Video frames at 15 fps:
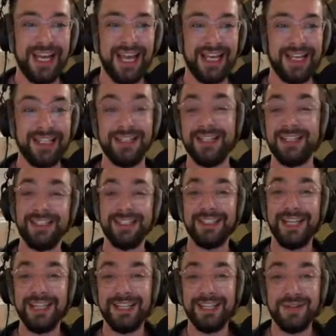And
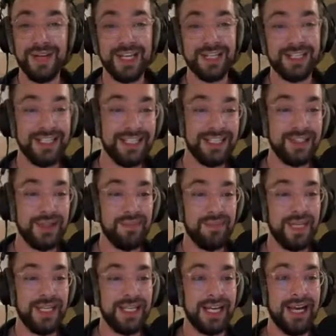today the event is
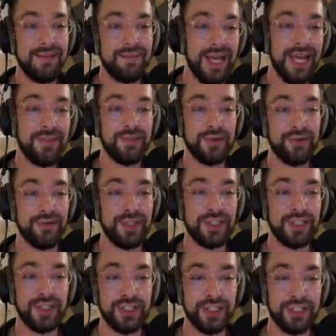Become a
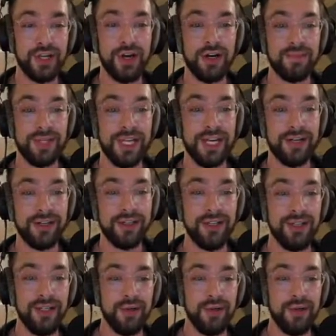Proficient Guitar Player,